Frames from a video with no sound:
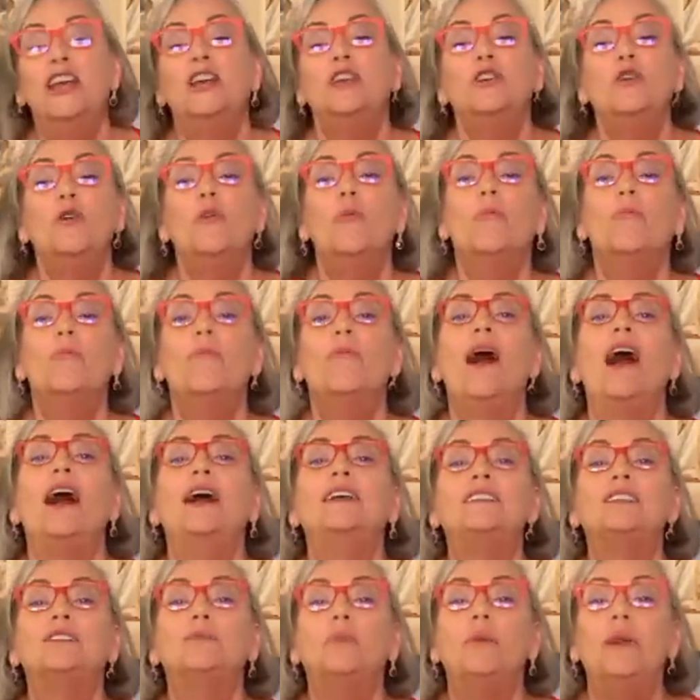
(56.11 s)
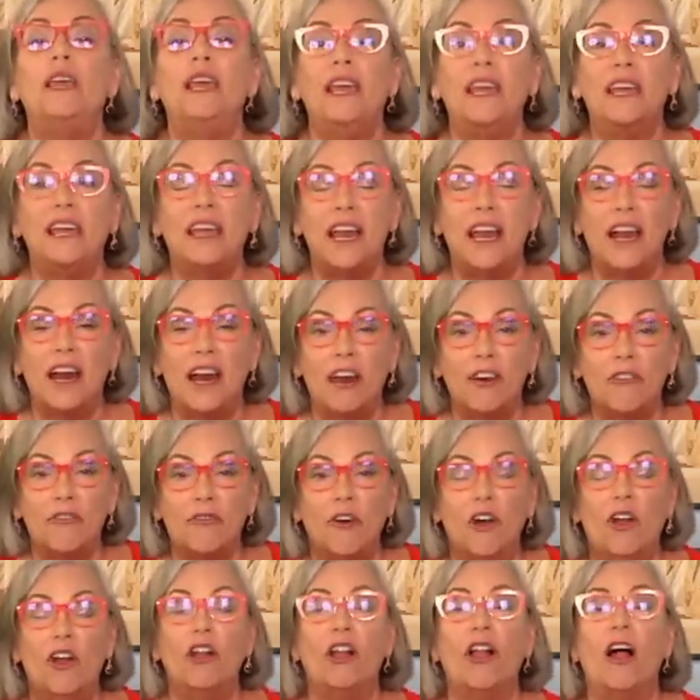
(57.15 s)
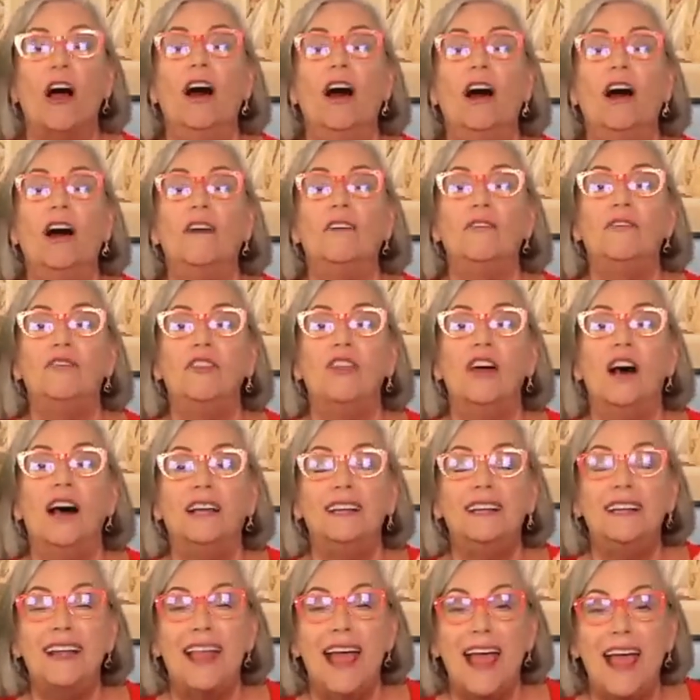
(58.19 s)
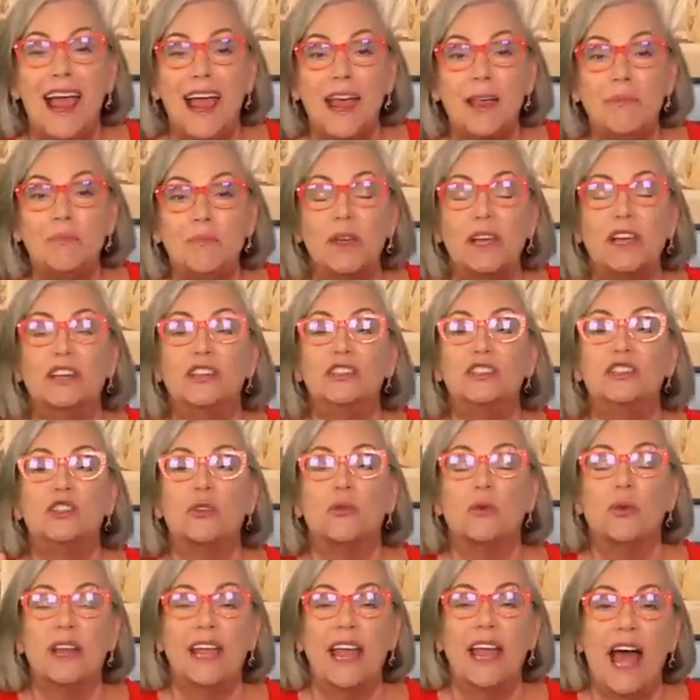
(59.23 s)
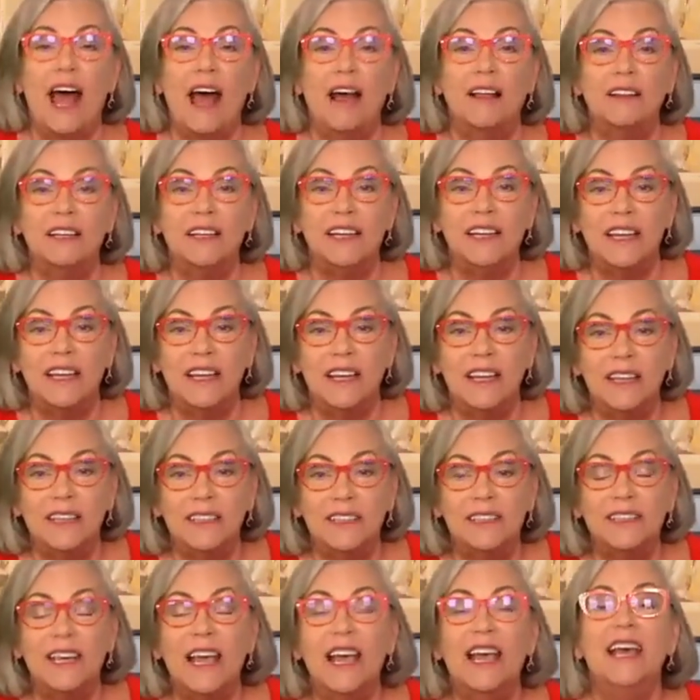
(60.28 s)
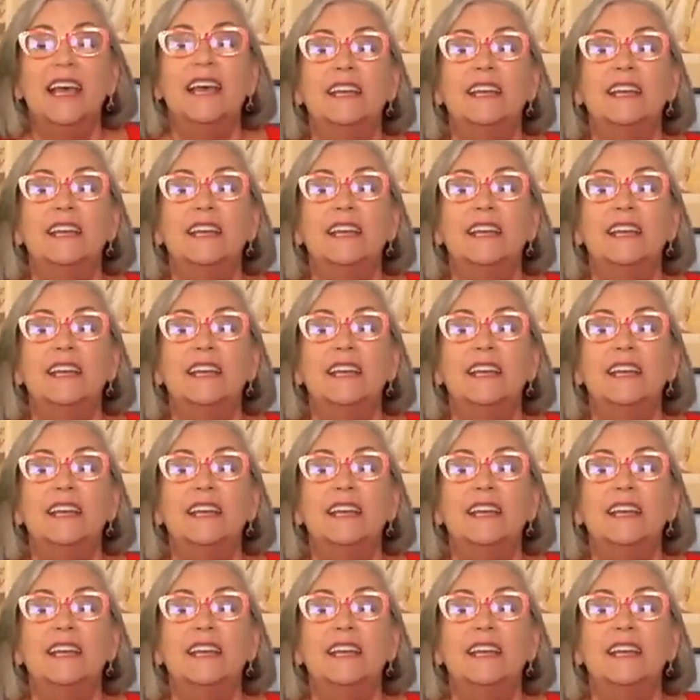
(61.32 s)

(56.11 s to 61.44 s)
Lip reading: You must be careful of the name because the reality is